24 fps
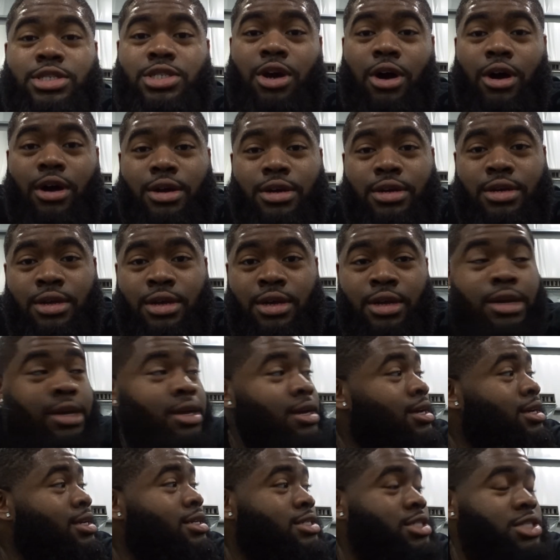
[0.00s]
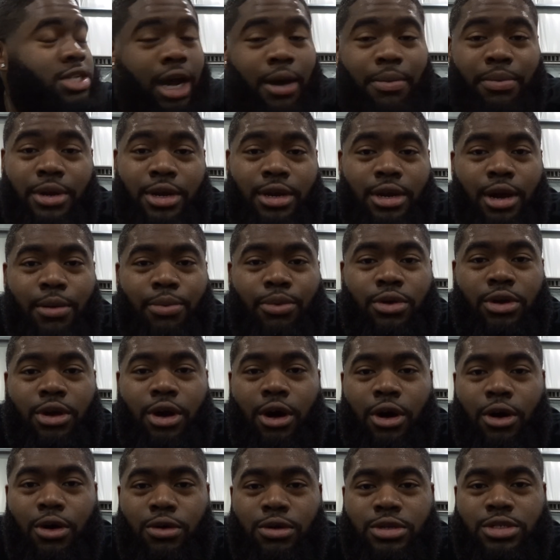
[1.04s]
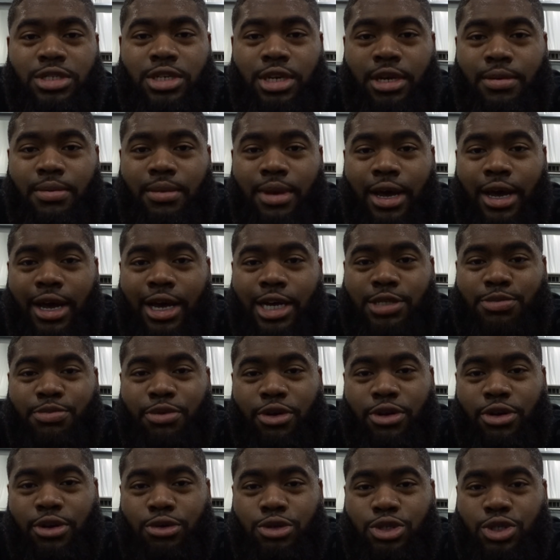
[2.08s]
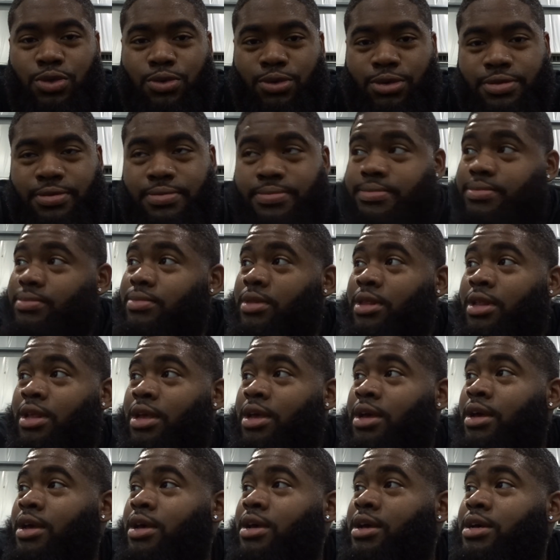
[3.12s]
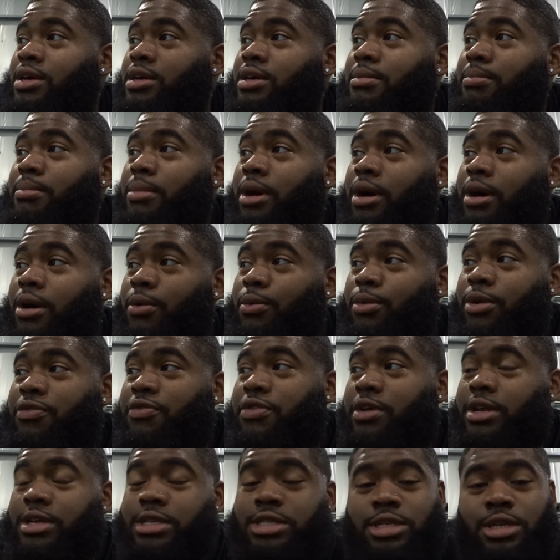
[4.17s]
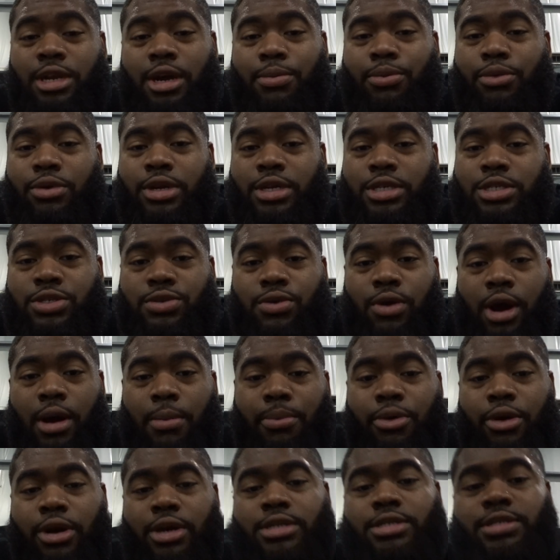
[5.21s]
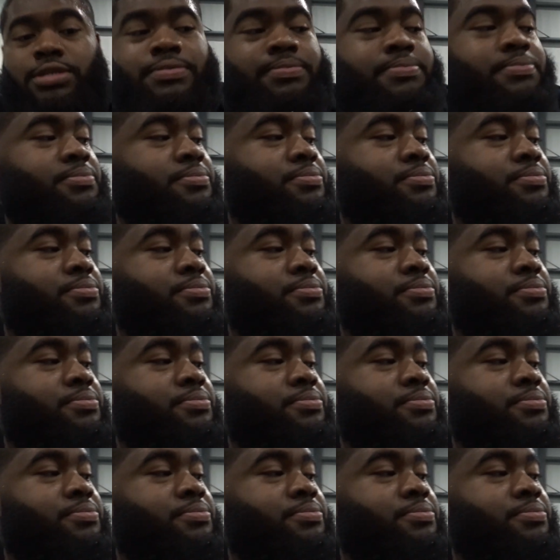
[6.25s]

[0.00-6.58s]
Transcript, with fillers: talking, chopping it up with the whole gym as per usual. But we finishing up with this squat press.